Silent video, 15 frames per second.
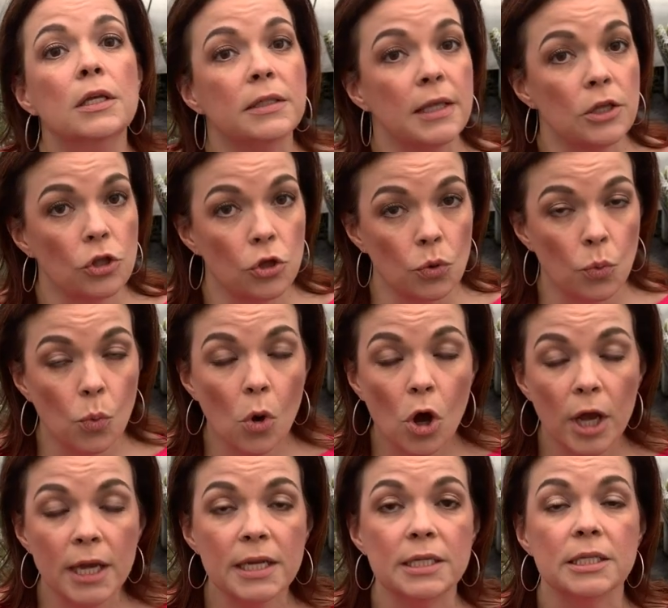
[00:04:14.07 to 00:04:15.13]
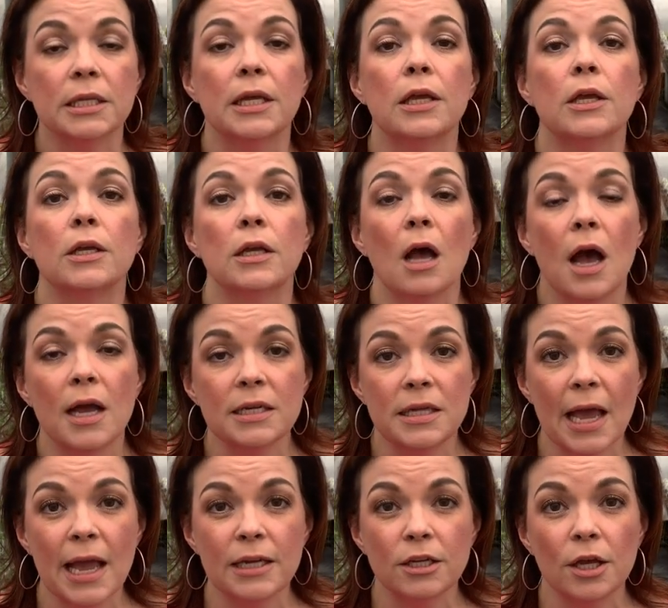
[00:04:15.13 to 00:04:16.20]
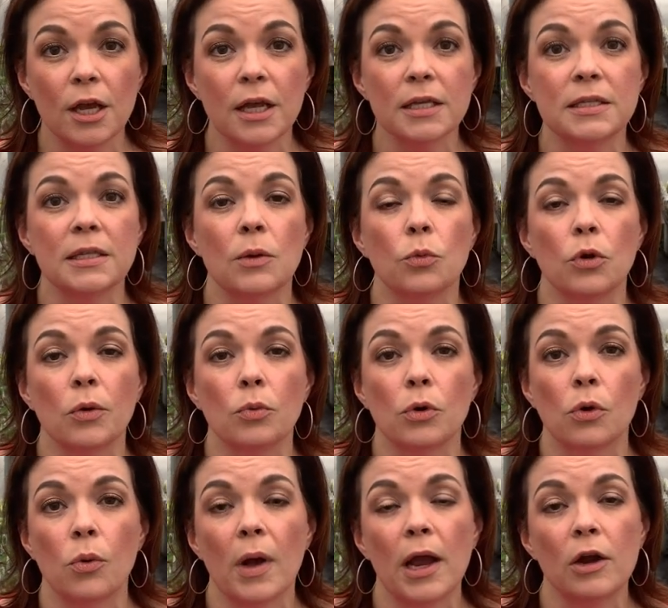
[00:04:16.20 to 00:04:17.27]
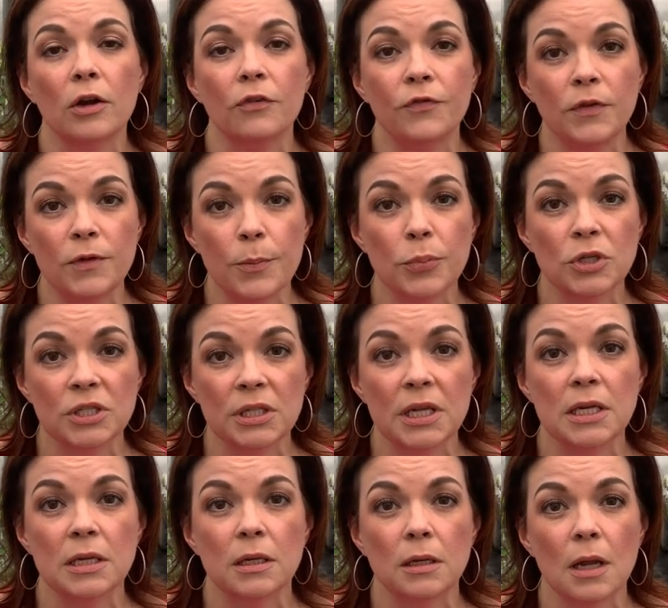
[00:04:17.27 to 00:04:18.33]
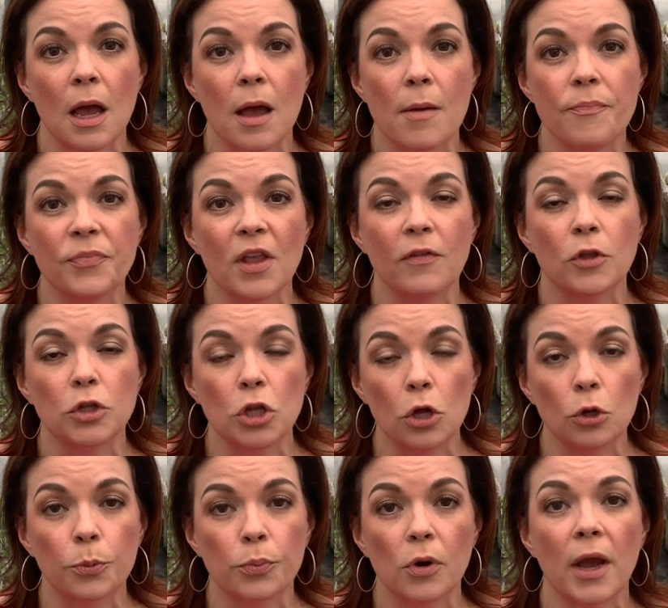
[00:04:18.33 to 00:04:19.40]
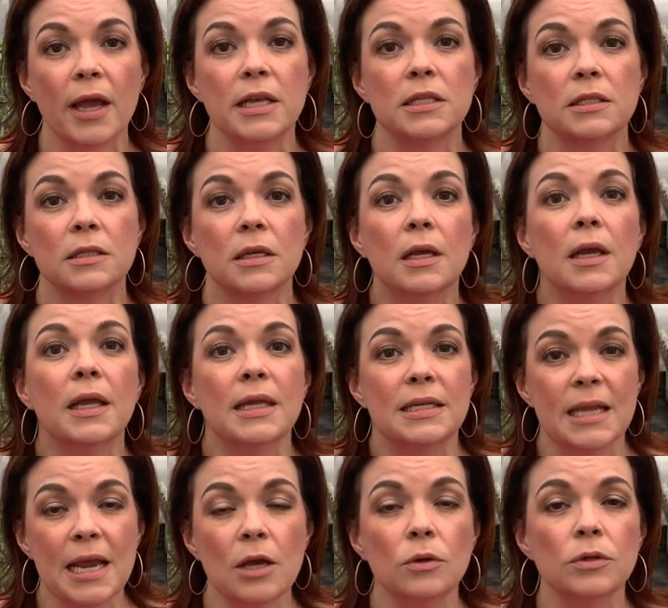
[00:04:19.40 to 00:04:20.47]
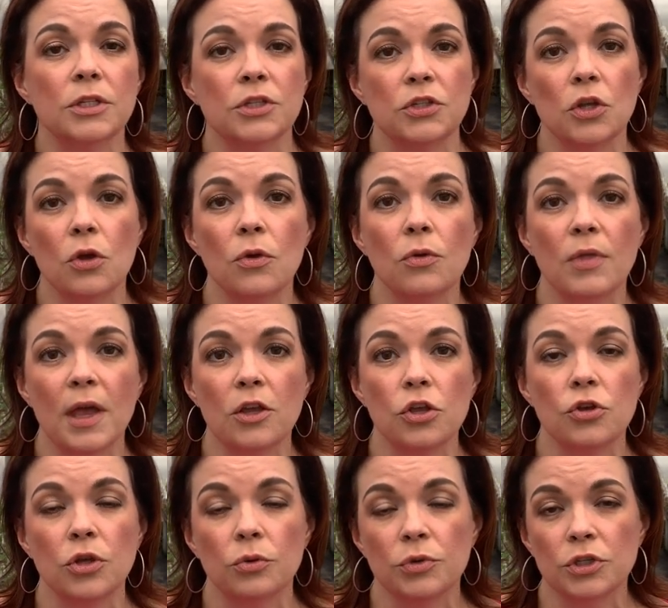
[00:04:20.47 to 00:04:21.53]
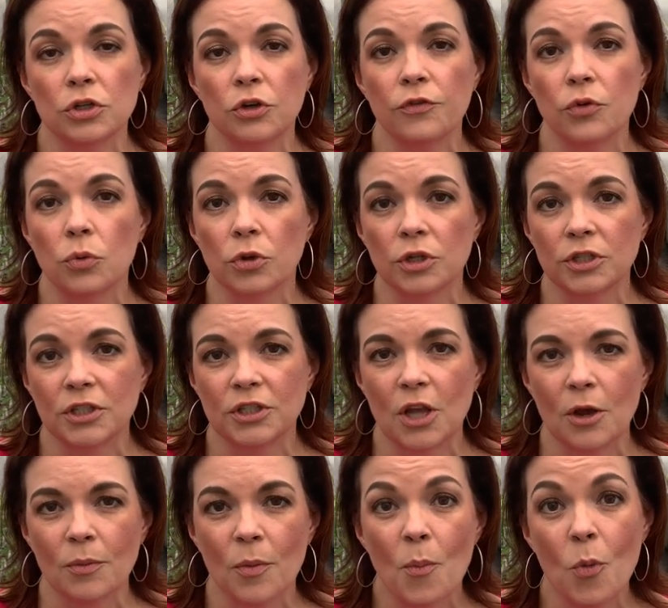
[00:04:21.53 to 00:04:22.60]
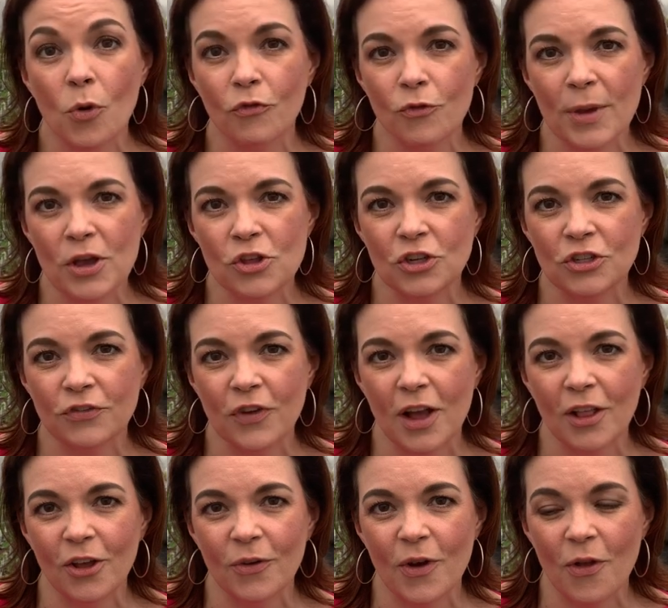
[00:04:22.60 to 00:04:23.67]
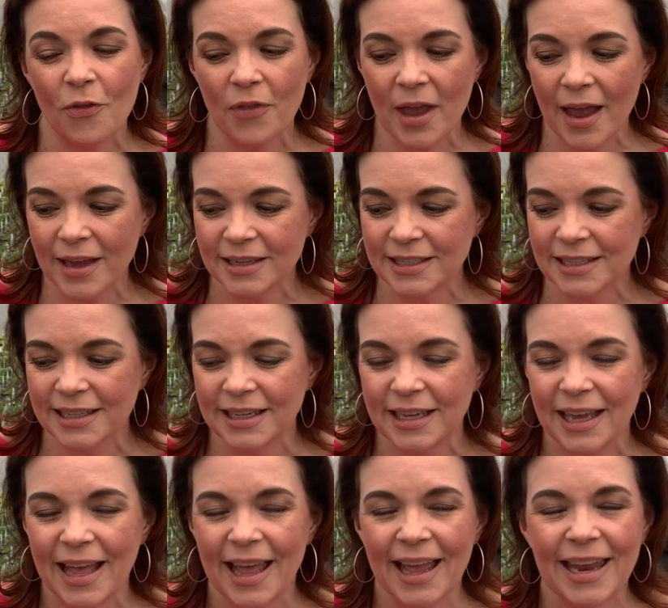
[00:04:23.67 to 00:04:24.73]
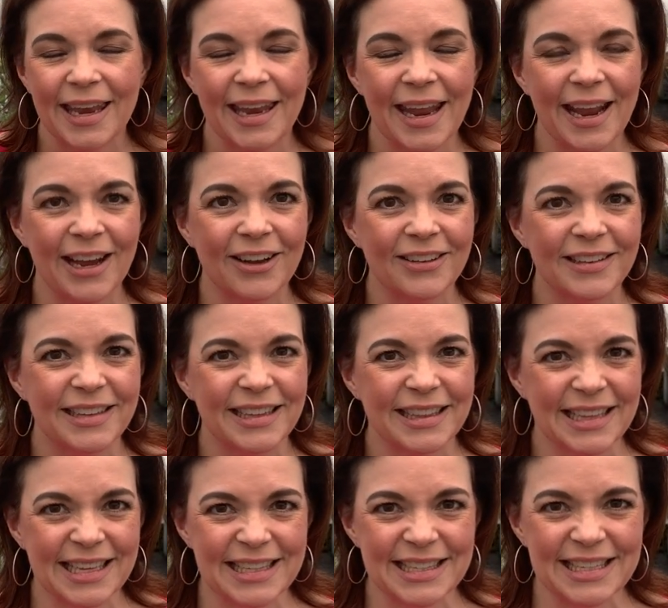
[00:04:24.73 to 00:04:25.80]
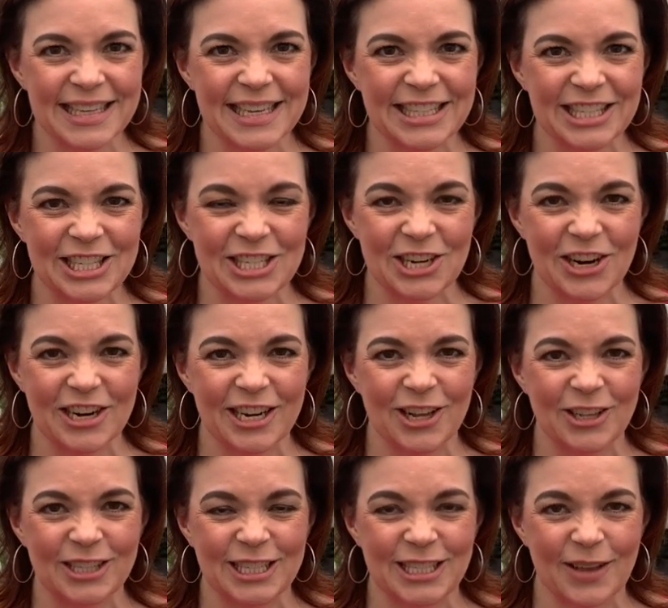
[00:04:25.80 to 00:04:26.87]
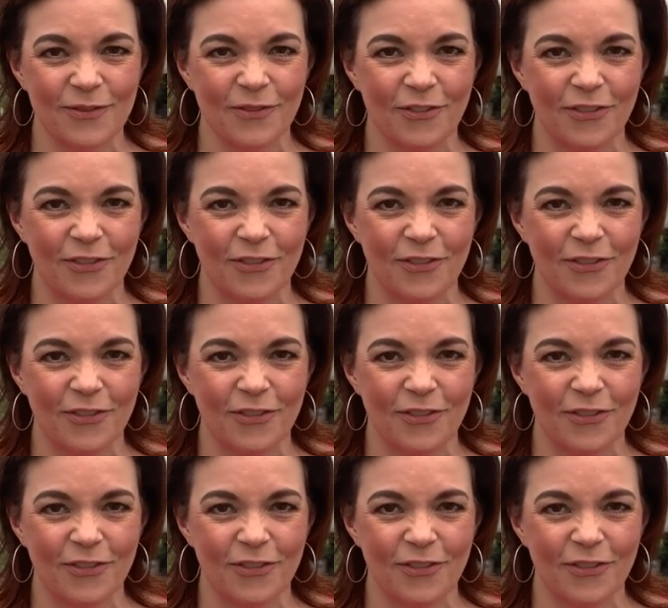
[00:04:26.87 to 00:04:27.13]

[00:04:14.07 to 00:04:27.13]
that you want, contact us, and we're requiring fifty percent um, of the total price down so that you can reserve yours. So more information to follow on that. Now let's get started on some